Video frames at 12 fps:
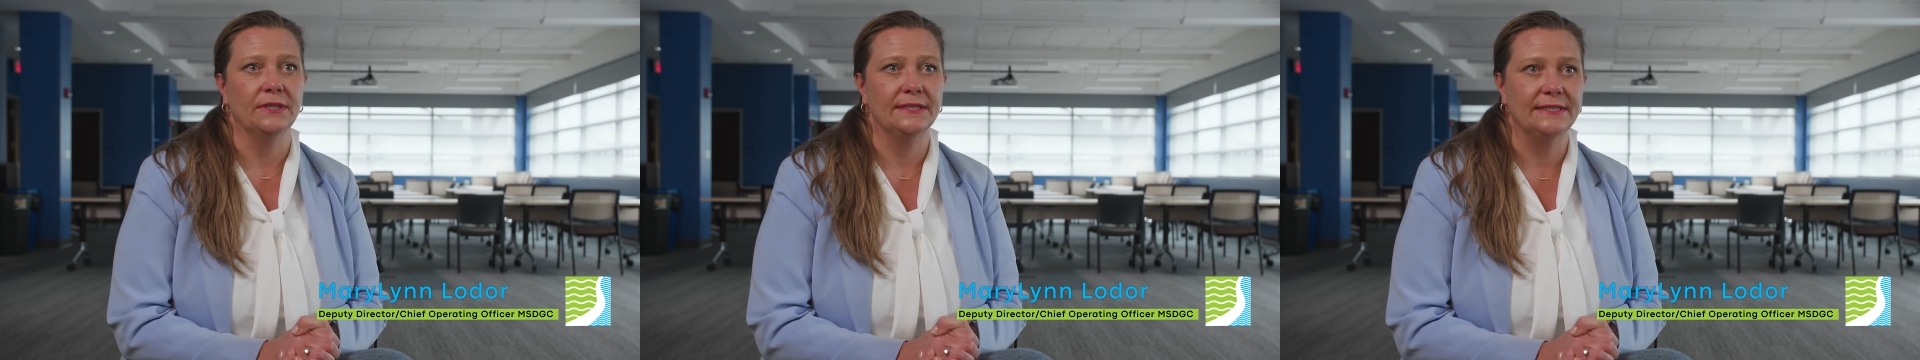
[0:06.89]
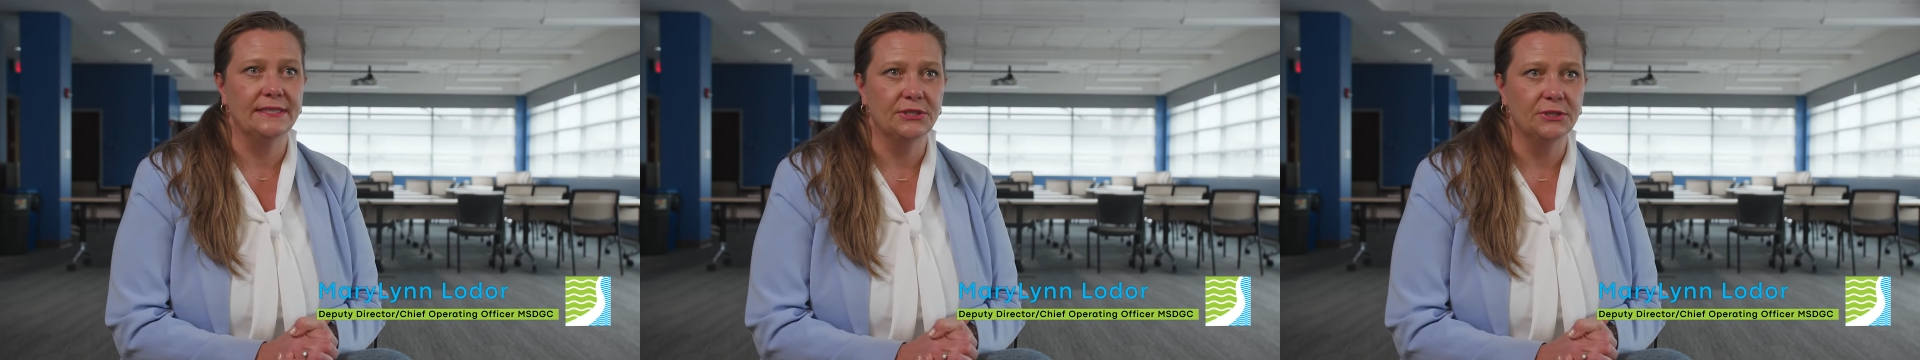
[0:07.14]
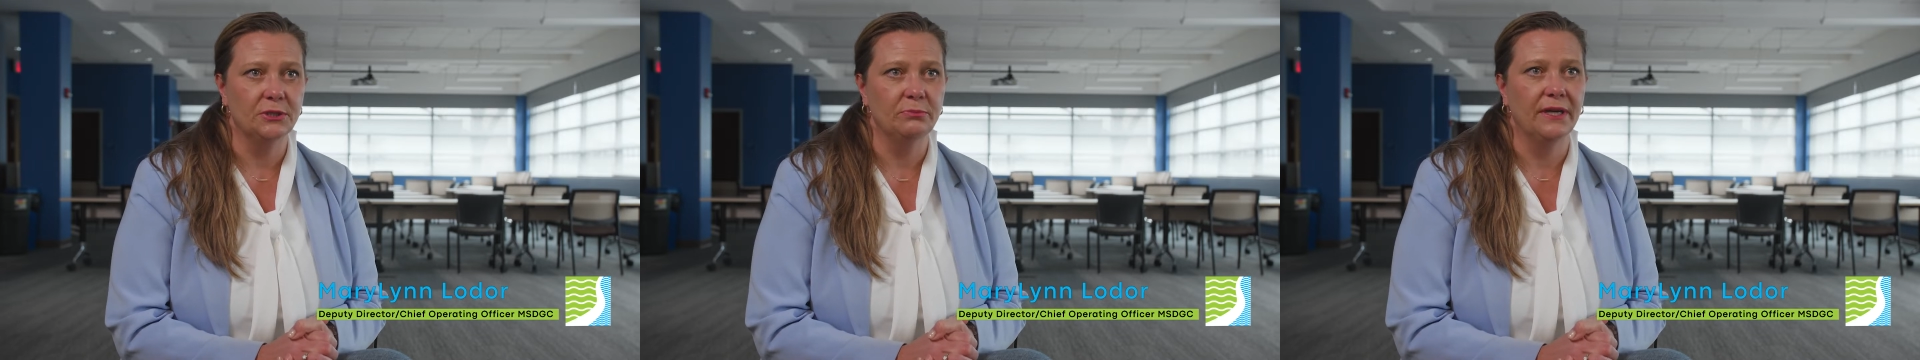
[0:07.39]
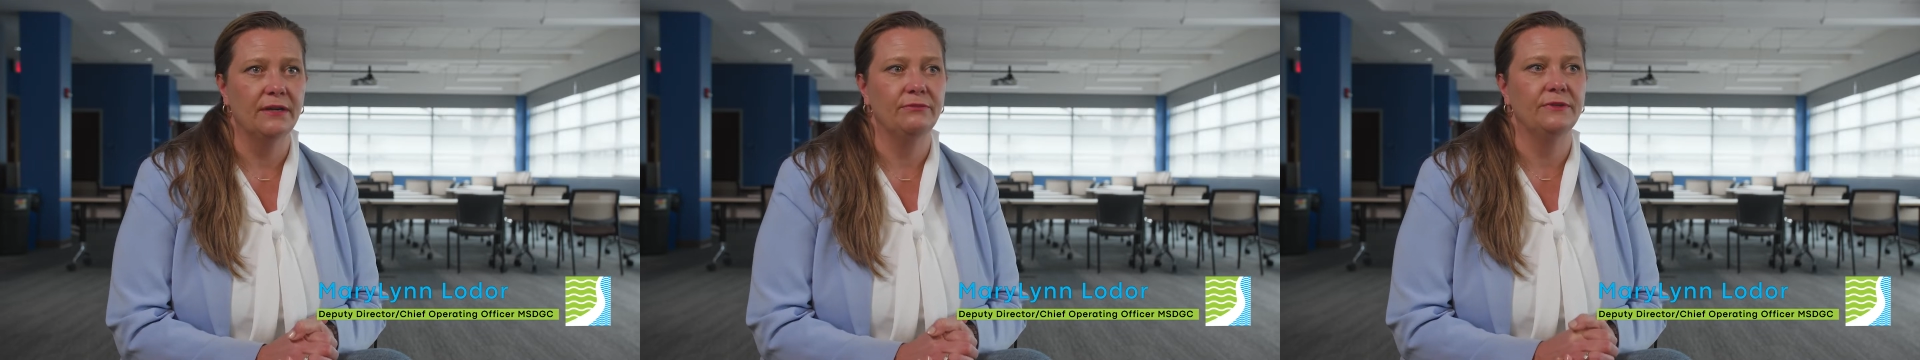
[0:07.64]
additional
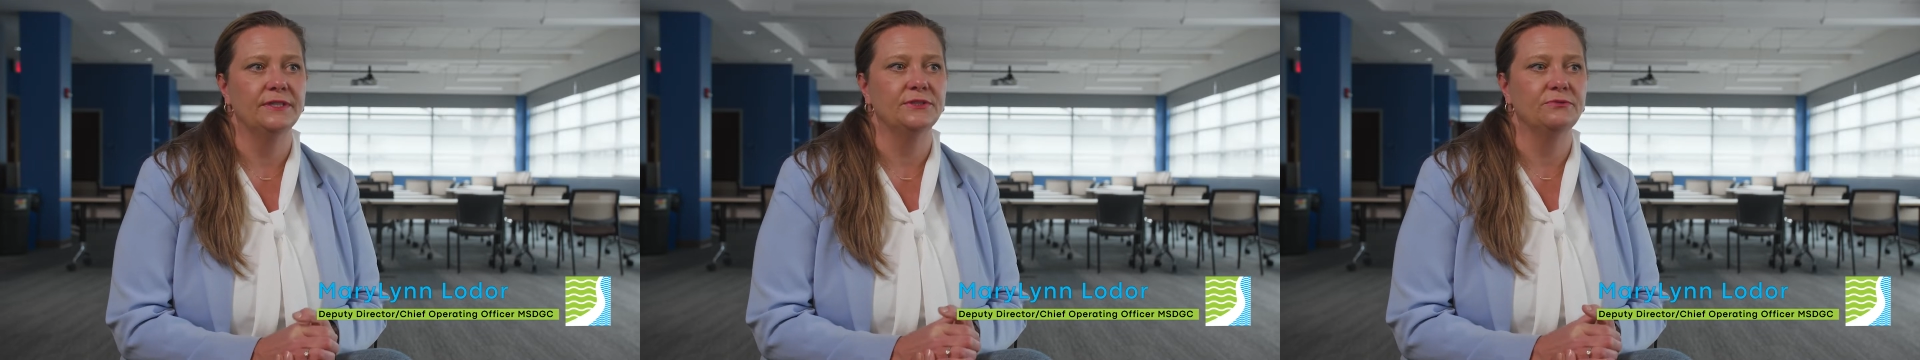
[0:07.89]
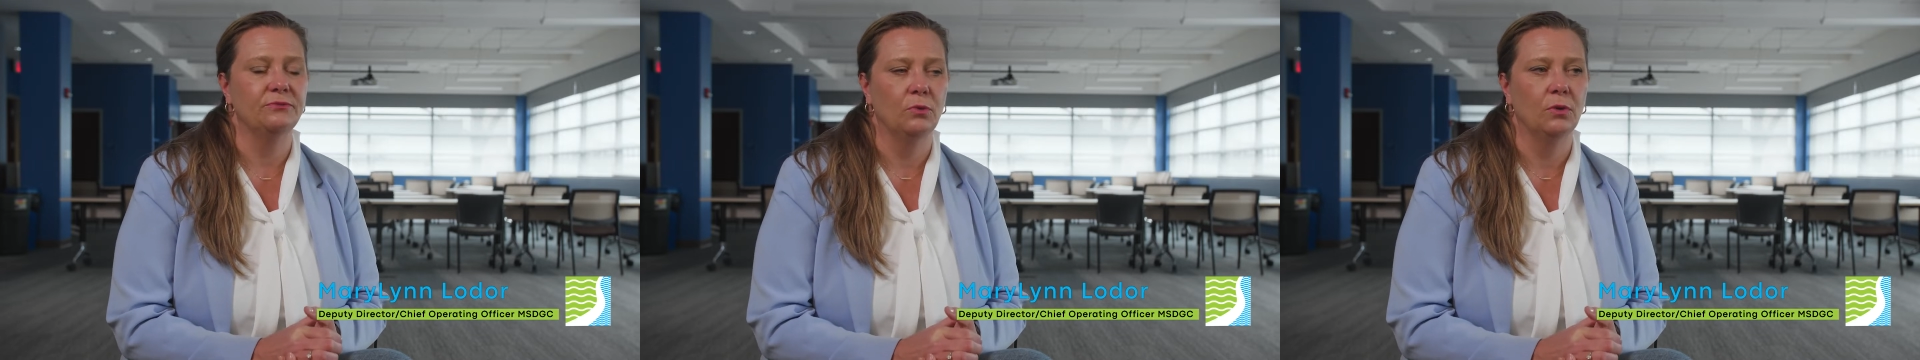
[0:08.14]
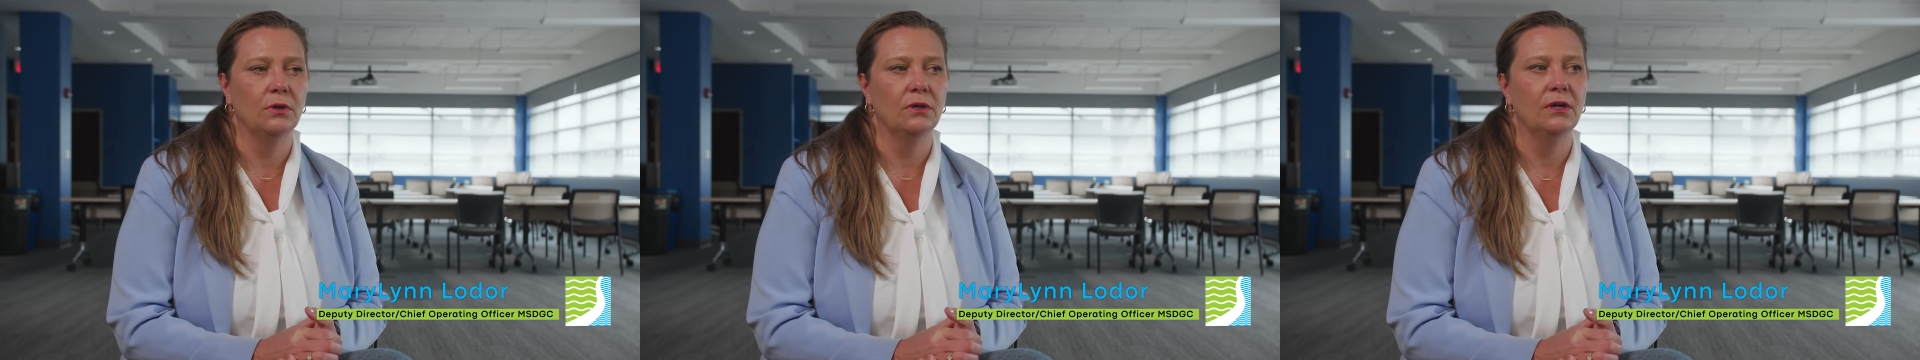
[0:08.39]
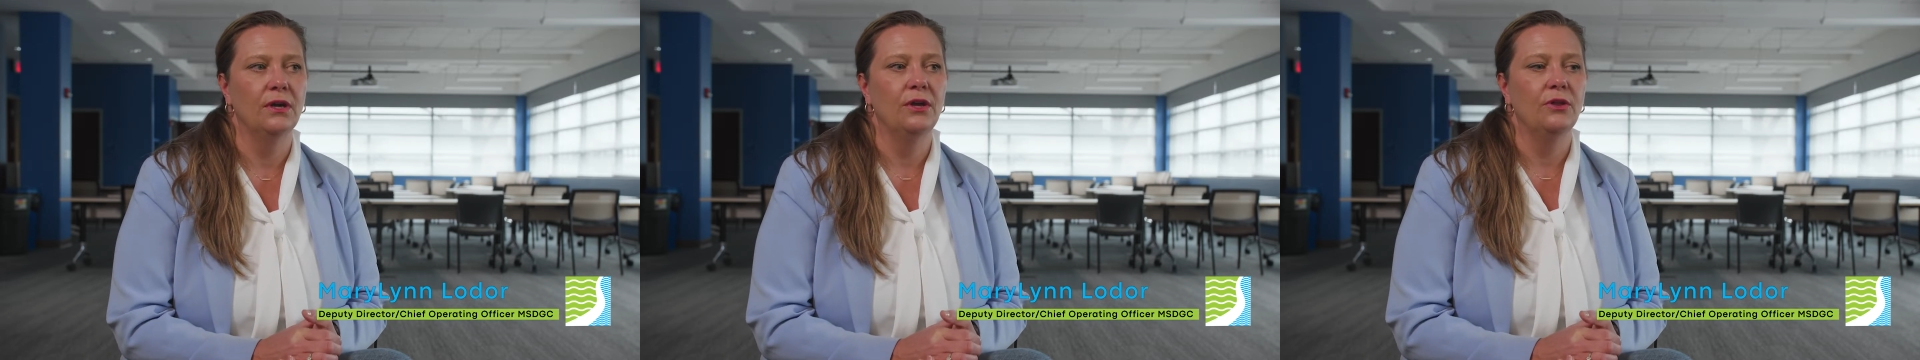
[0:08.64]
benefits
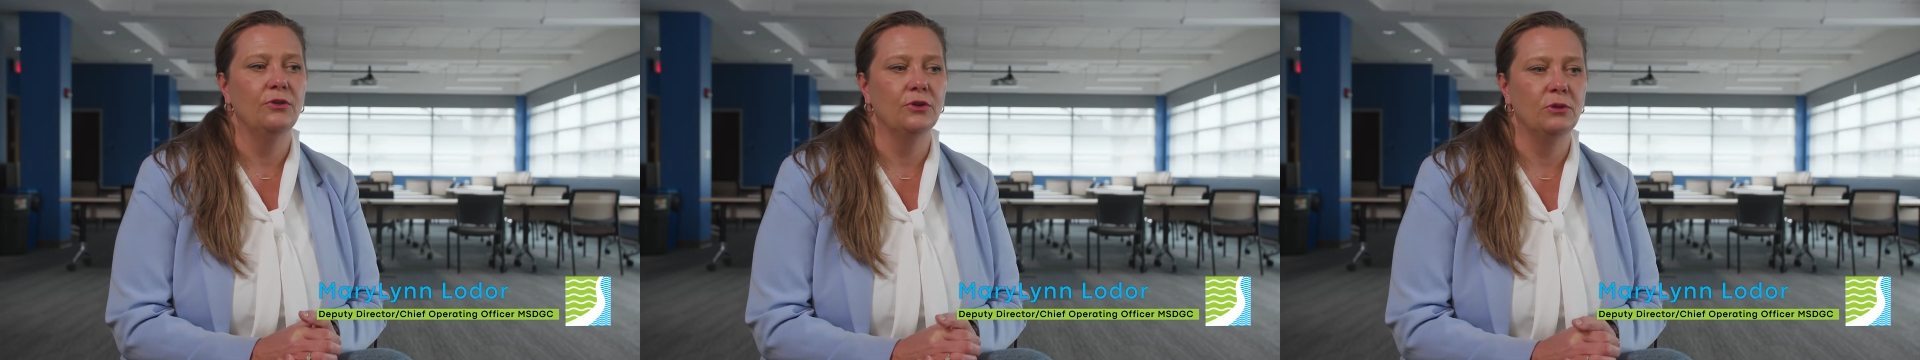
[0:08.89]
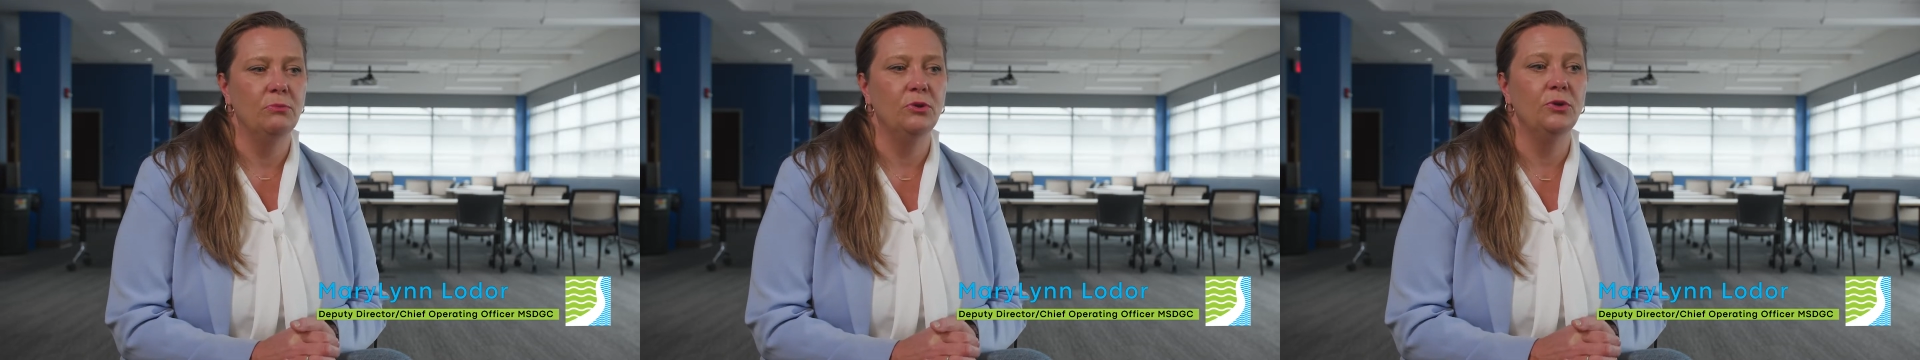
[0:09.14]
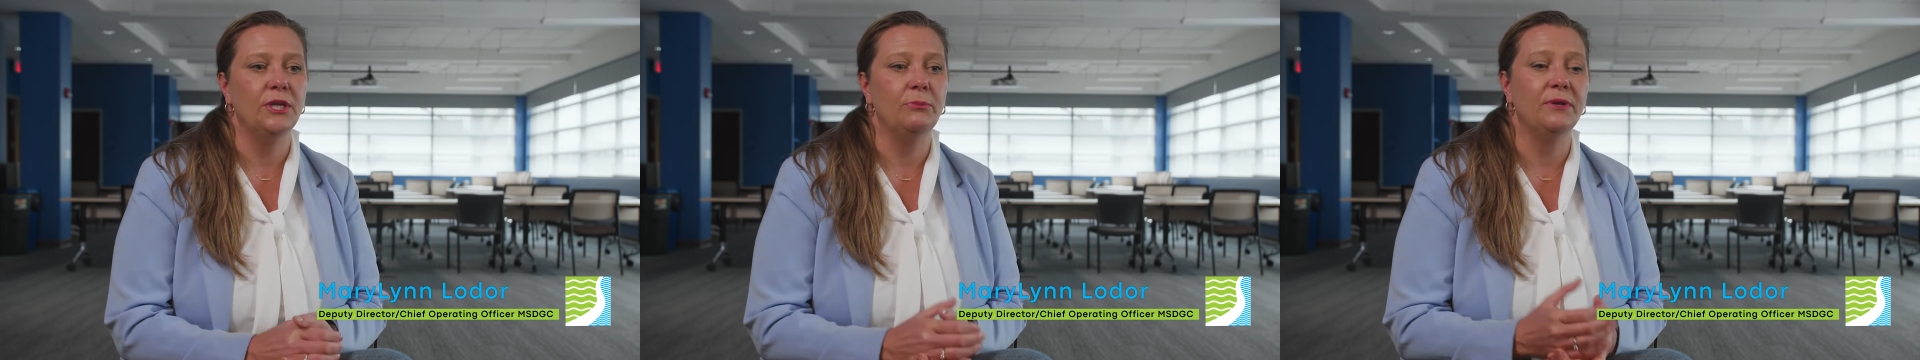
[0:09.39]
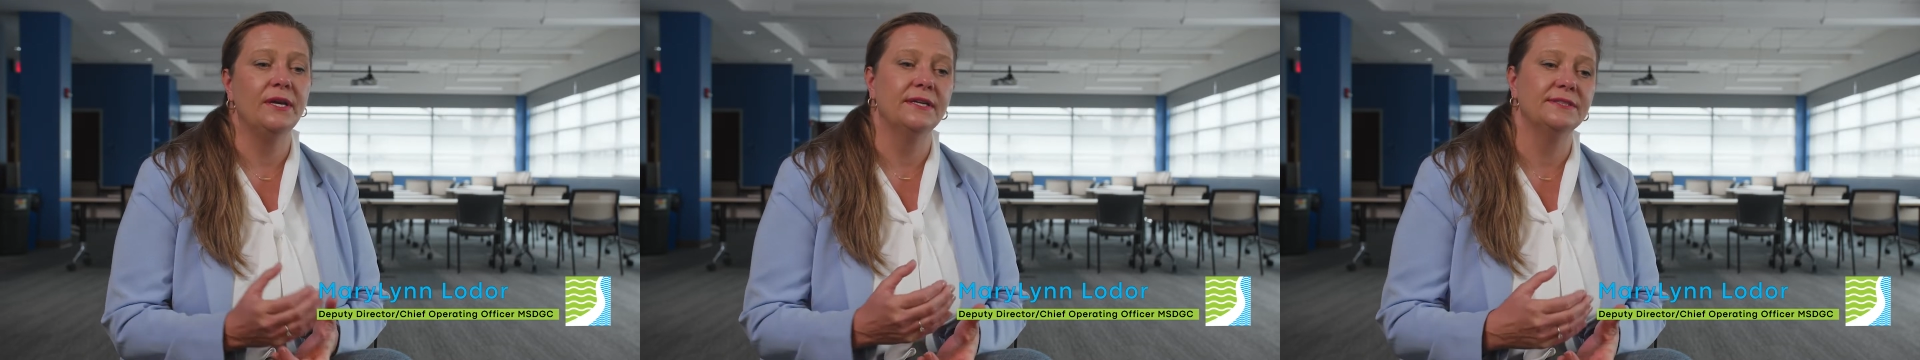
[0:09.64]
for the community,
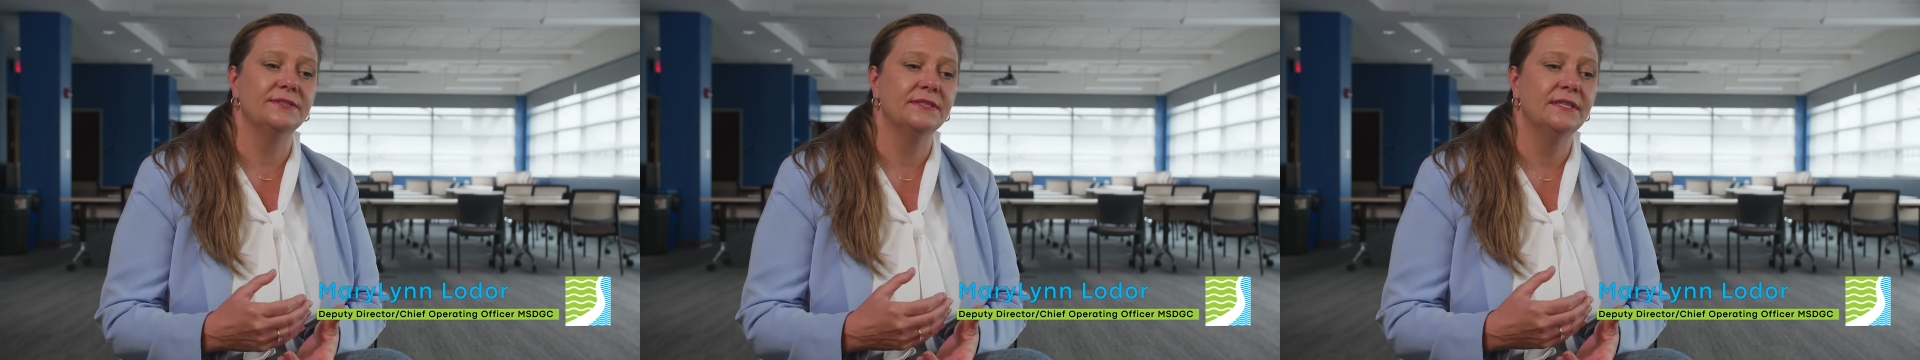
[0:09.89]
because